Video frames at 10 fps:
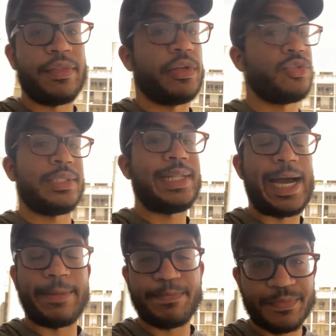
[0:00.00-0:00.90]
There's just
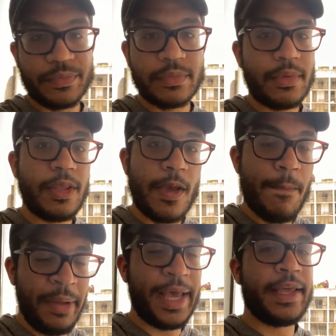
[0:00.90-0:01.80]
not.
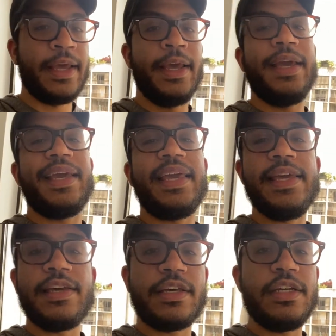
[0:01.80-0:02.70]
But
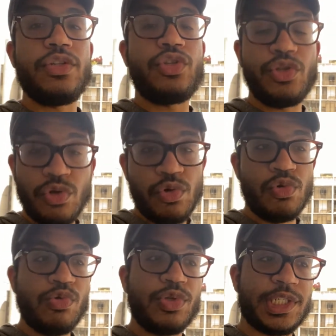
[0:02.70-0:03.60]
he could
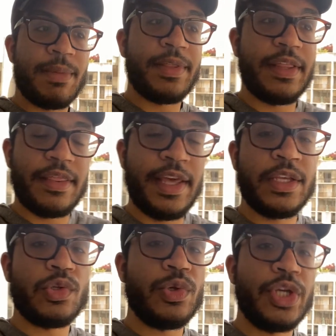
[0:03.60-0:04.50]
do some of the
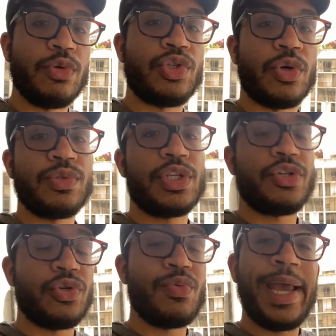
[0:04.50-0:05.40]
things Julio Jones could
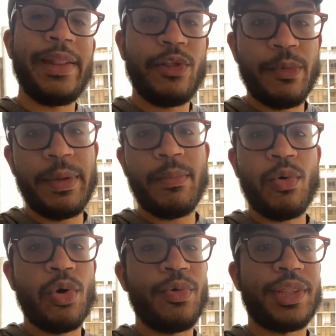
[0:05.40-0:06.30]
do and a little bit
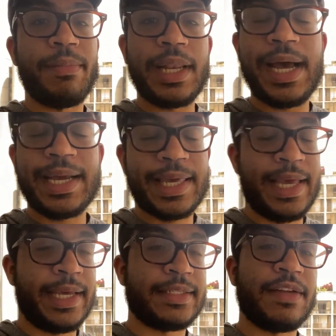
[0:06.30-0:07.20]
more with the
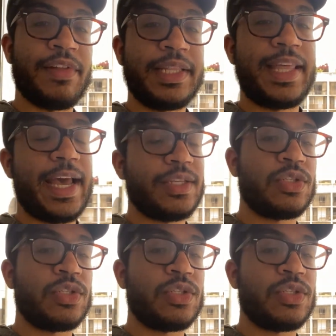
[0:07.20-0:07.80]
blocking and stuff like that.